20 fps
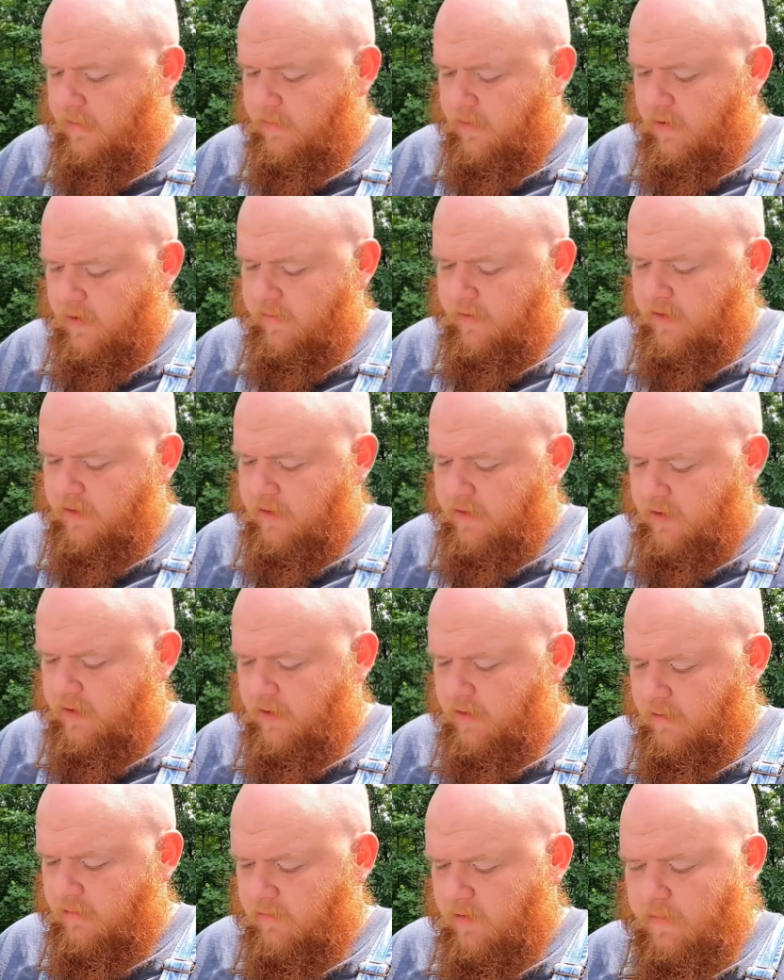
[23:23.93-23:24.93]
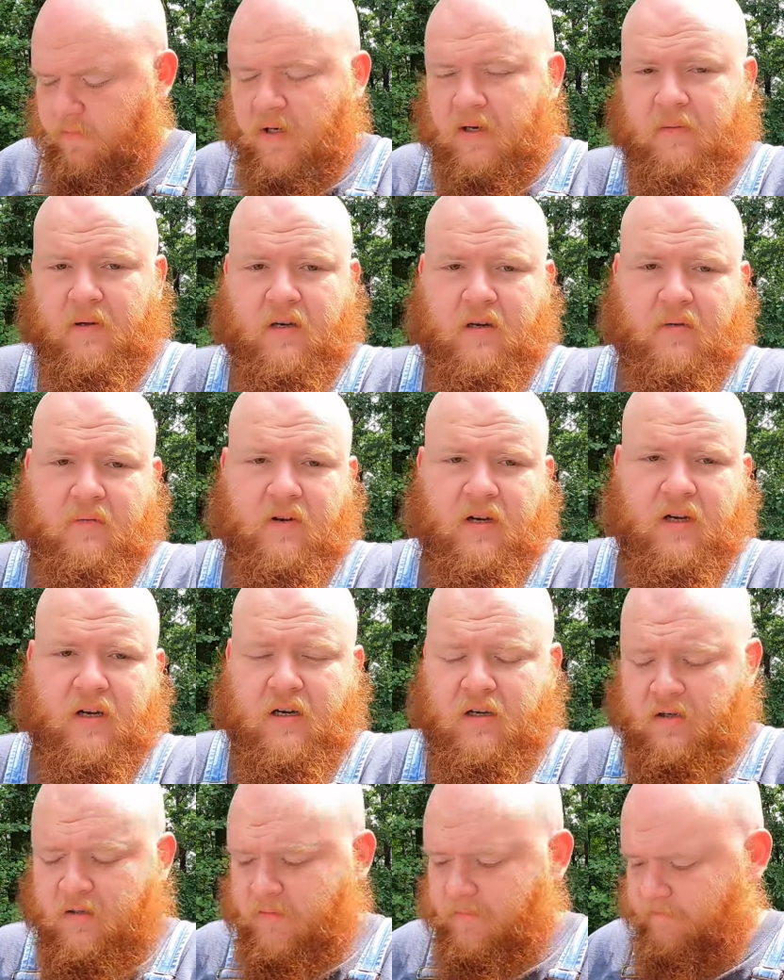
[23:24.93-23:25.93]
Province, Republic of
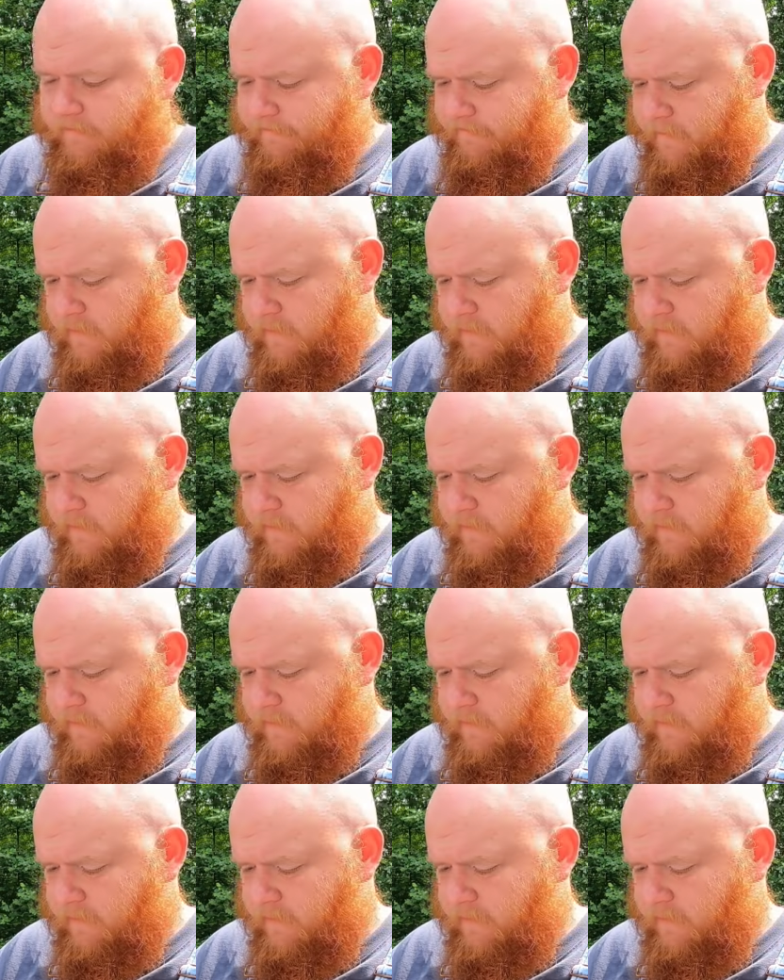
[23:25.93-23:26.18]
Vietnam.